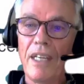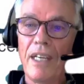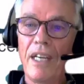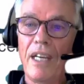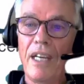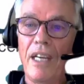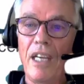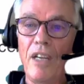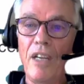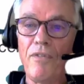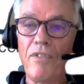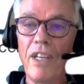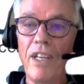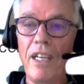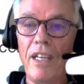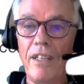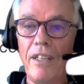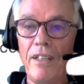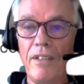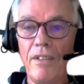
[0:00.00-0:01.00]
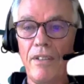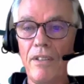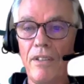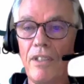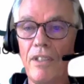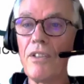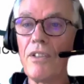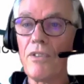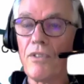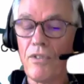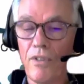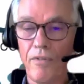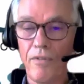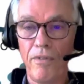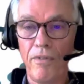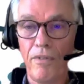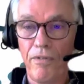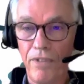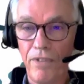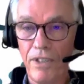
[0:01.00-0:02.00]
Uh, if they didn't
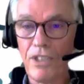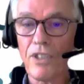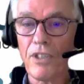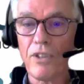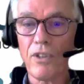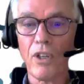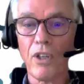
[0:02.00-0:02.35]
visit the